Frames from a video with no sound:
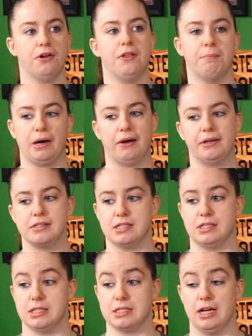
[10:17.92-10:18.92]
brown ales
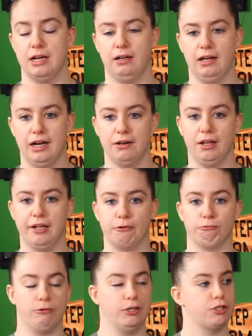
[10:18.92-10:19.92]
is a style I'd like
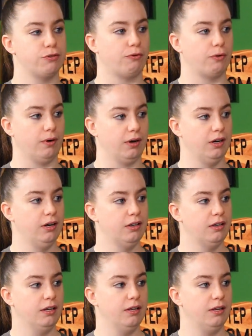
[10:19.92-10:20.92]
reach for
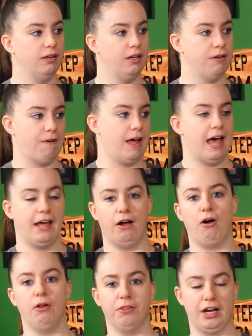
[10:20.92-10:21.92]
if I had
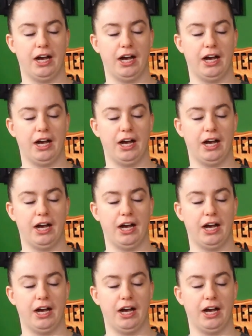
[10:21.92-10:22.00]
all the